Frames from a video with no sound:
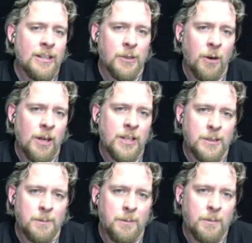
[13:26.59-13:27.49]
So I
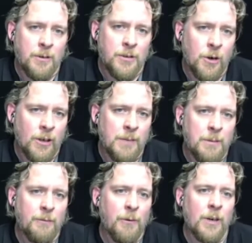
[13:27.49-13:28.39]
just shortly
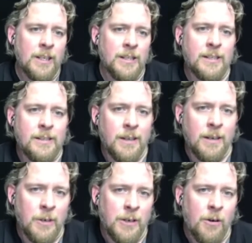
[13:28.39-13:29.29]
before this
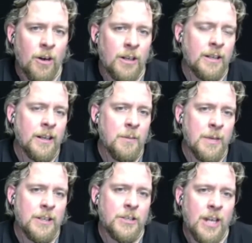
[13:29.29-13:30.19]
recorded an
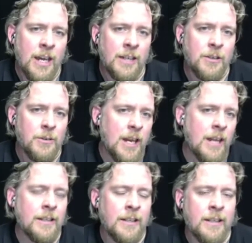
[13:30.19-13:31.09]
image, and you
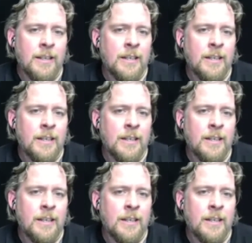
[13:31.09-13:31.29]
can